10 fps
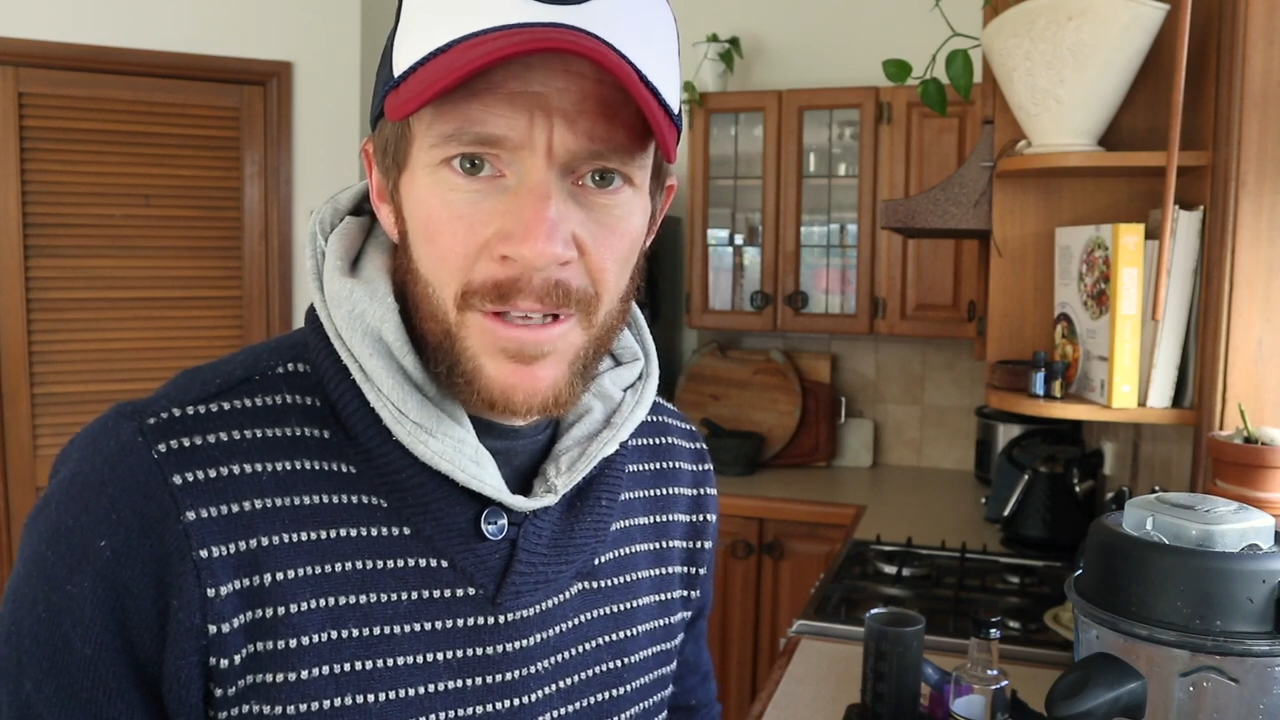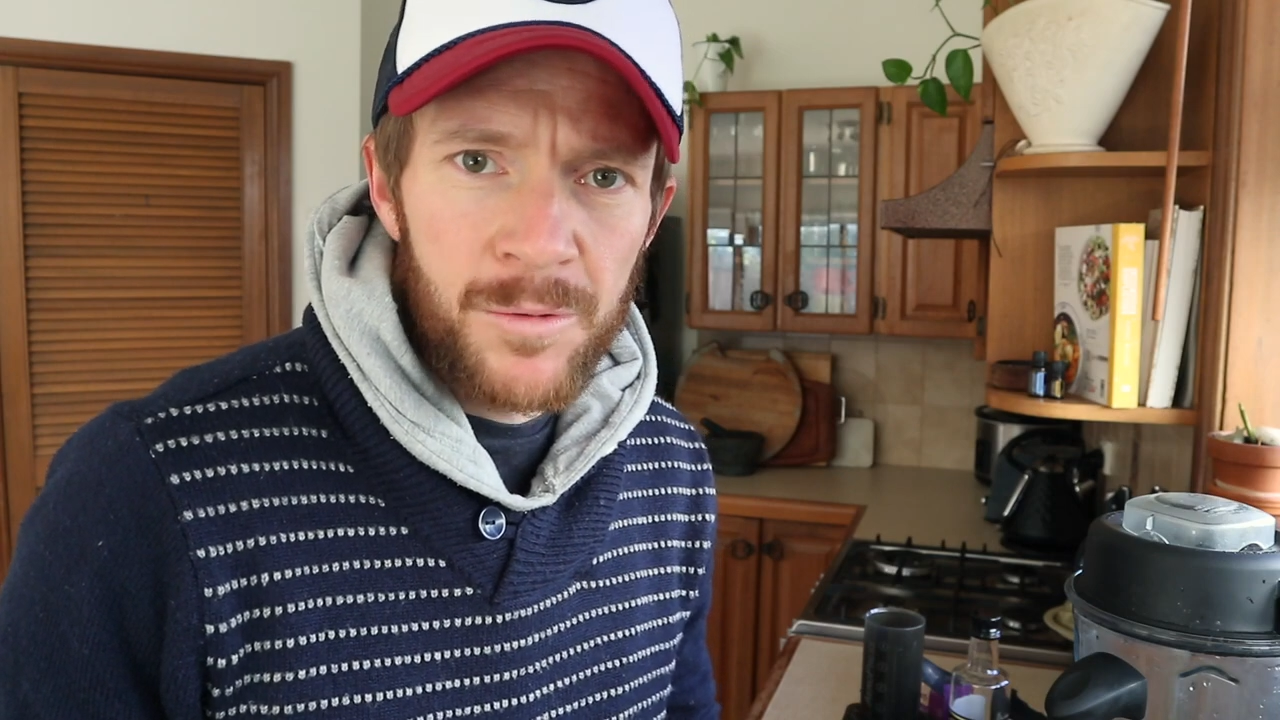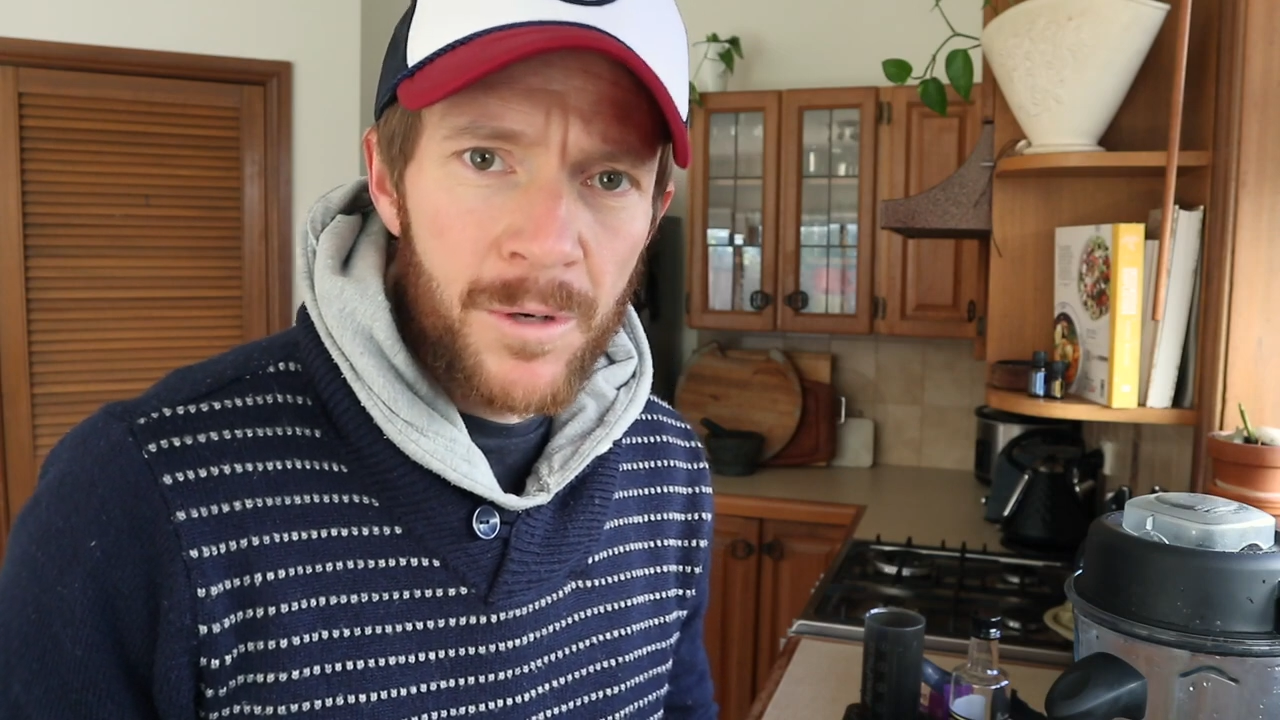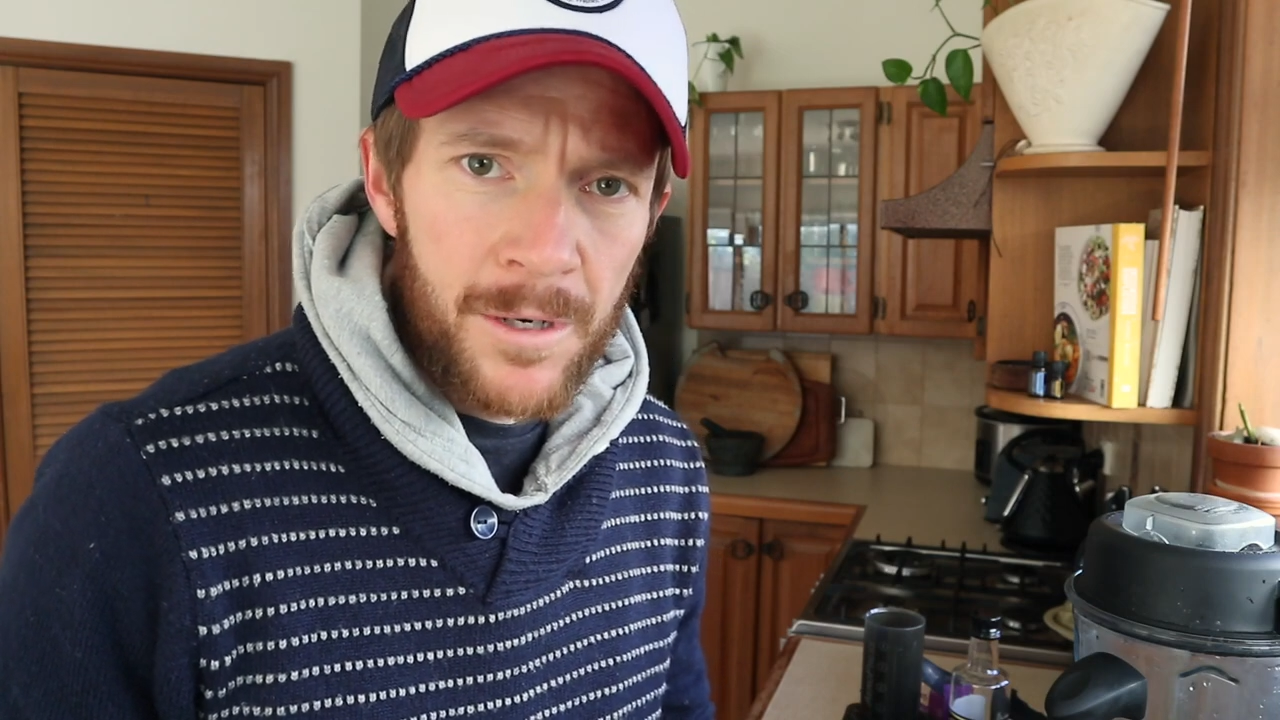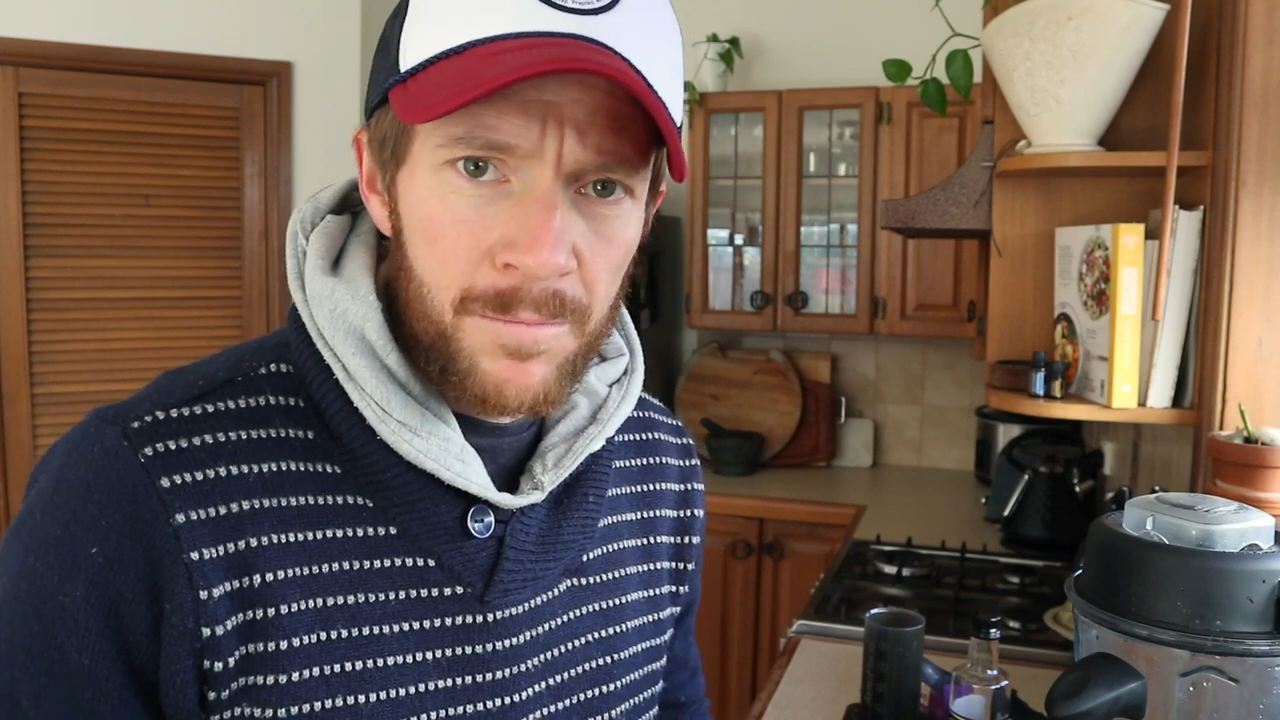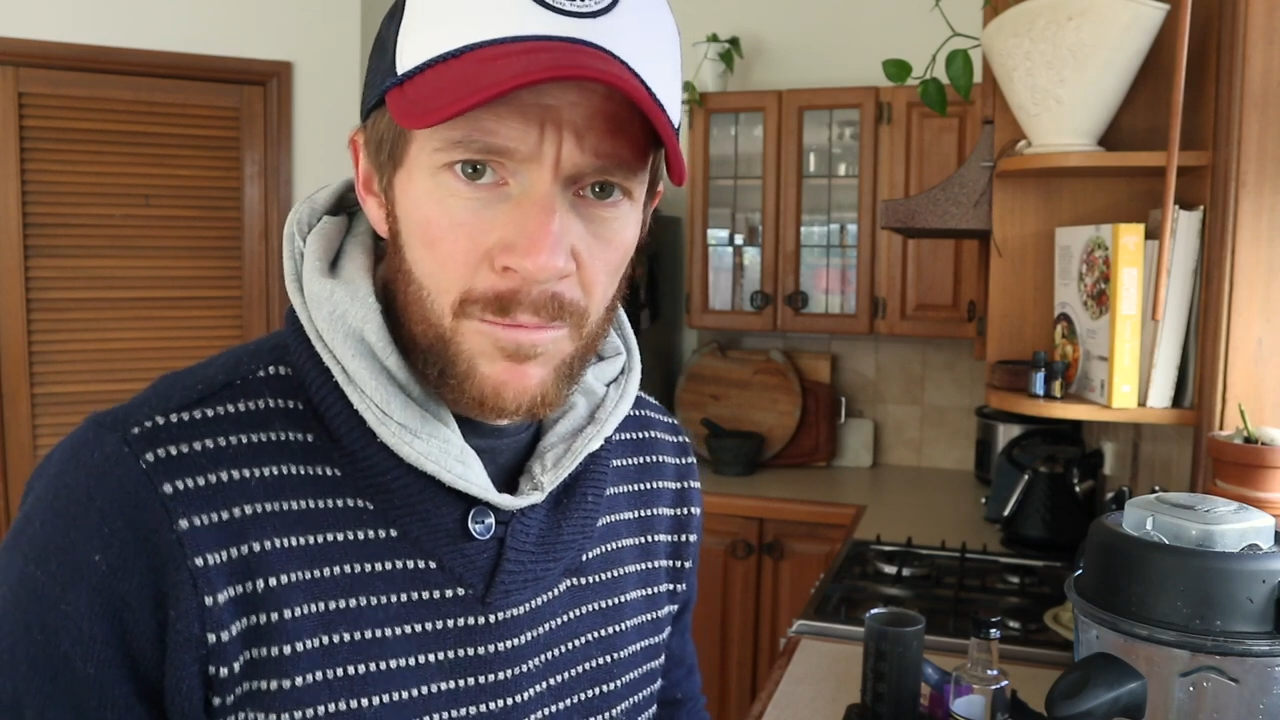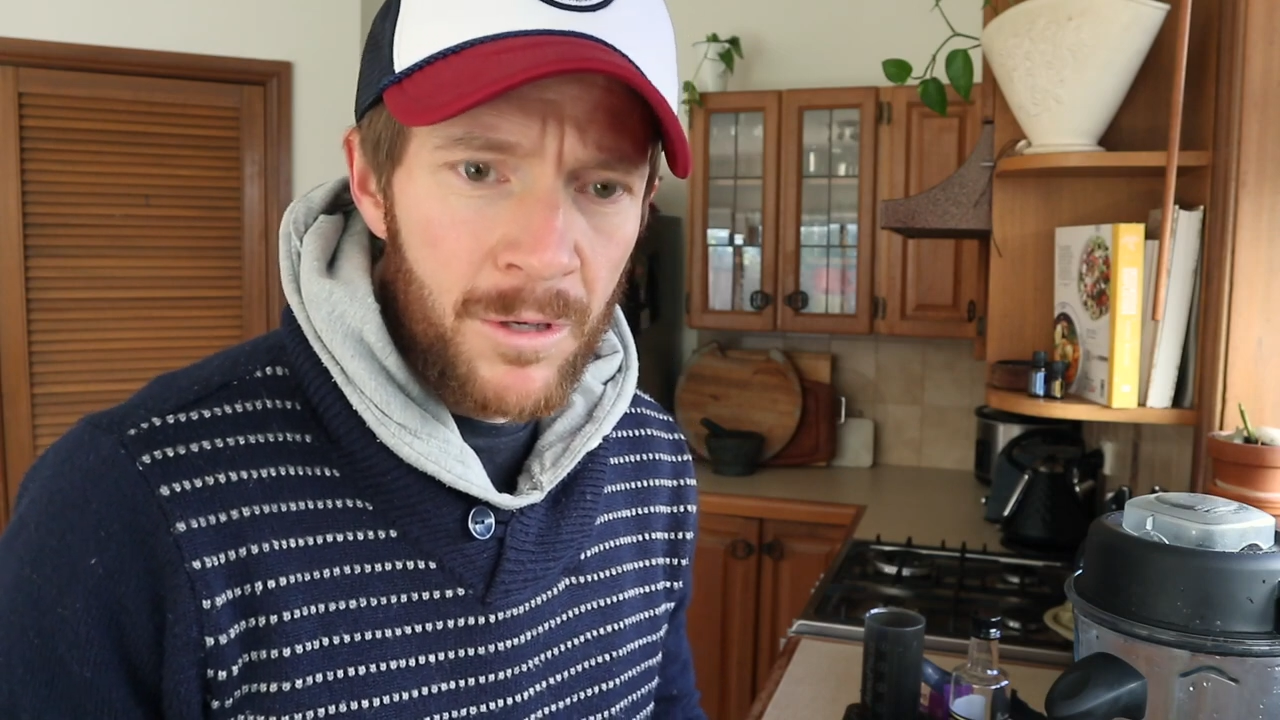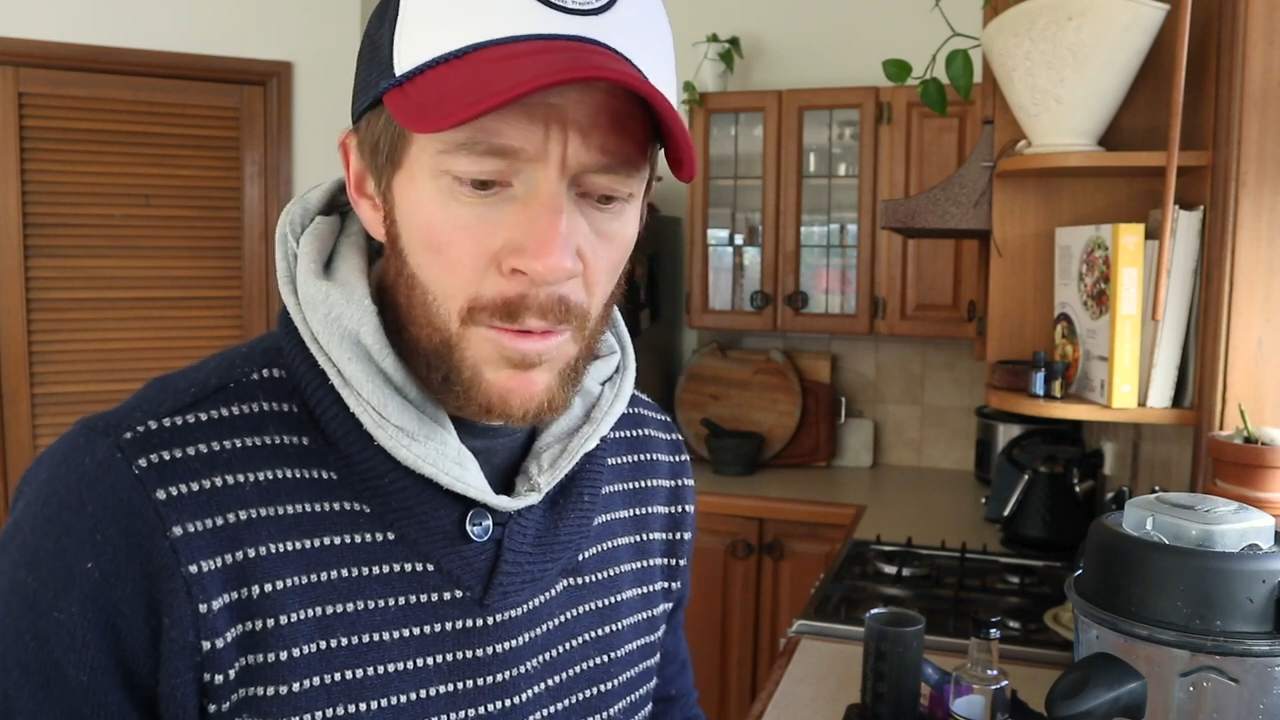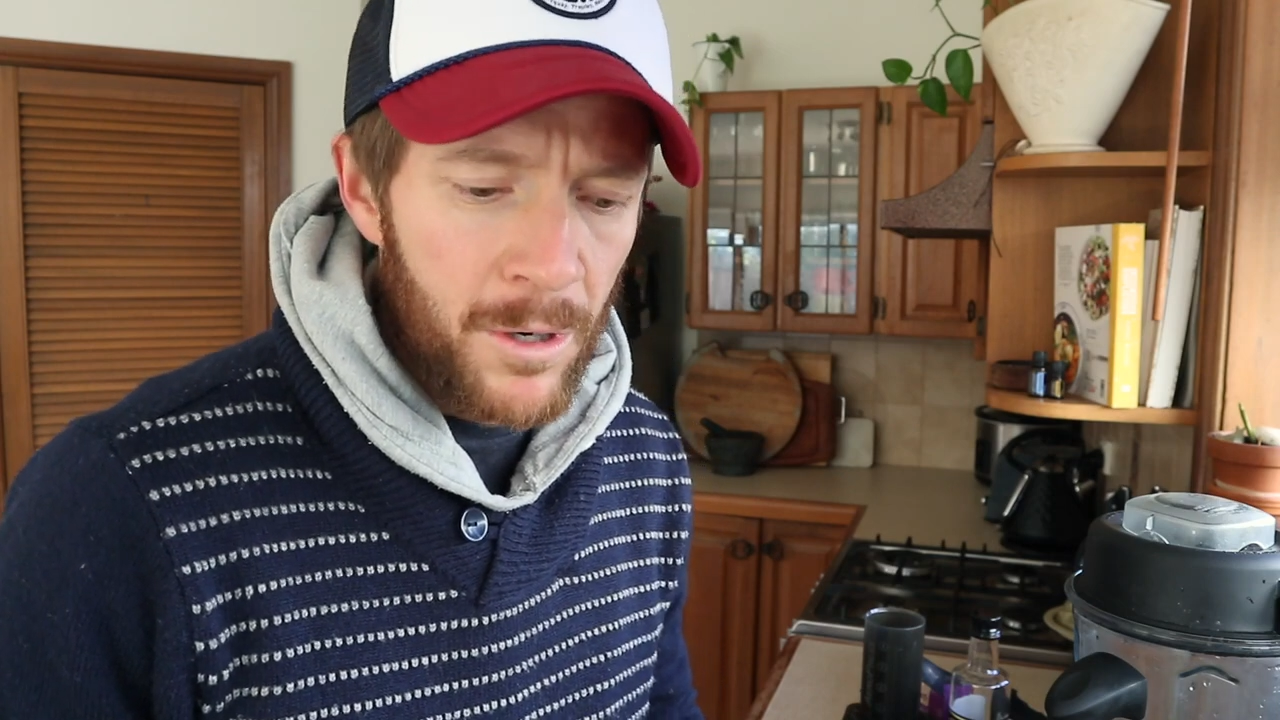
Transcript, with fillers: That's what I really